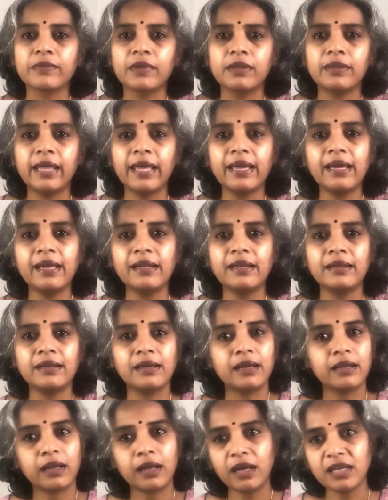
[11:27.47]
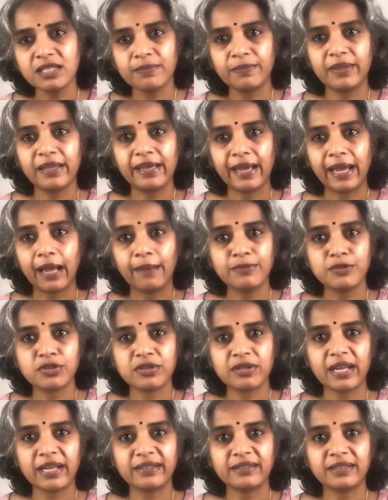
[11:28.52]
They can grasp the
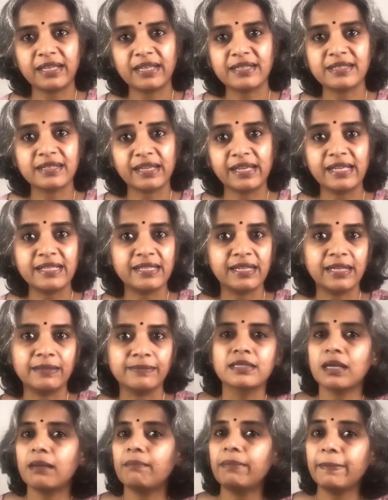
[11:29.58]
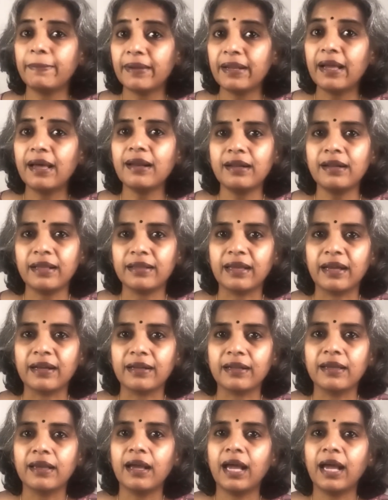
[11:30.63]
abstract things easily. Some people are like that.